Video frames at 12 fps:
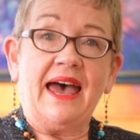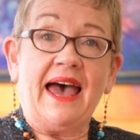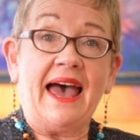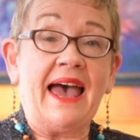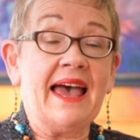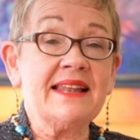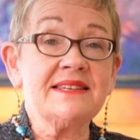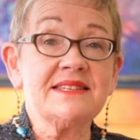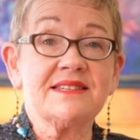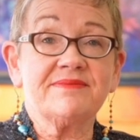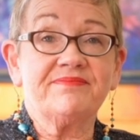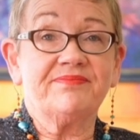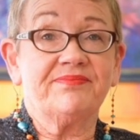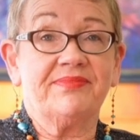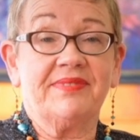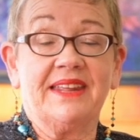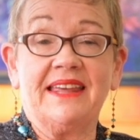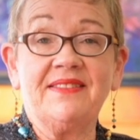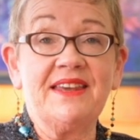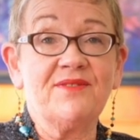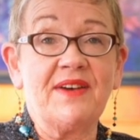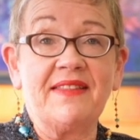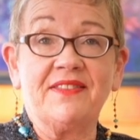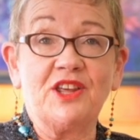And in the
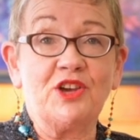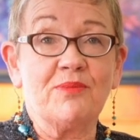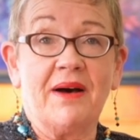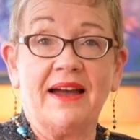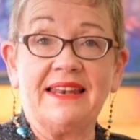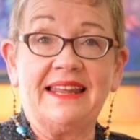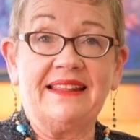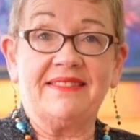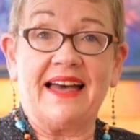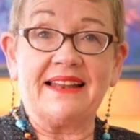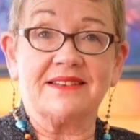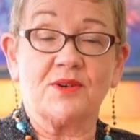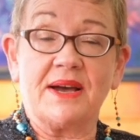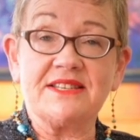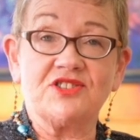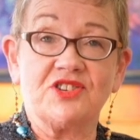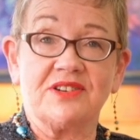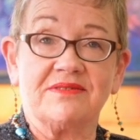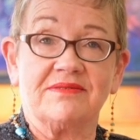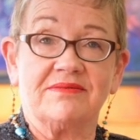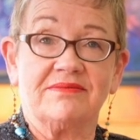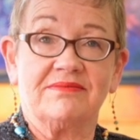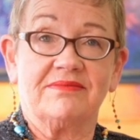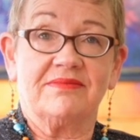event that you might need that question
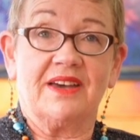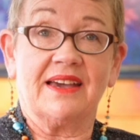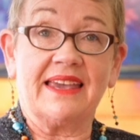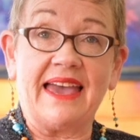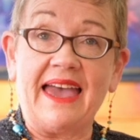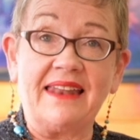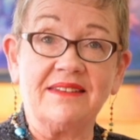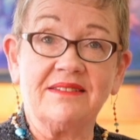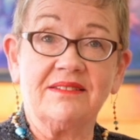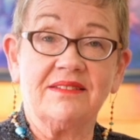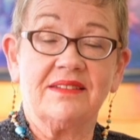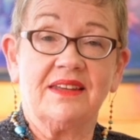again,